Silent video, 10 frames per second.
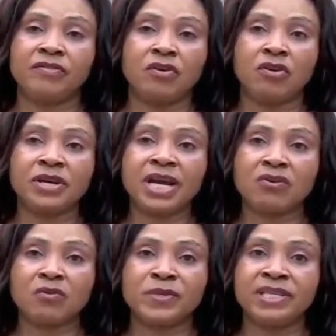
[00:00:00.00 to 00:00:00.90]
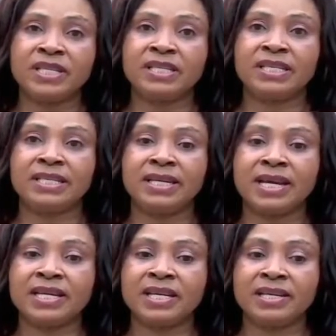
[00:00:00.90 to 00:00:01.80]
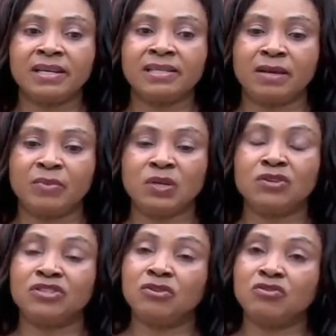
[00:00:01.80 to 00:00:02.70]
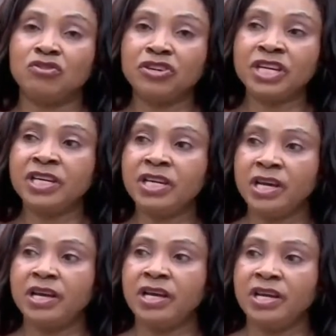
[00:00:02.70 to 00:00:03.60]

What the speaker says: for other communities in the Niger Delta, because the Ogoni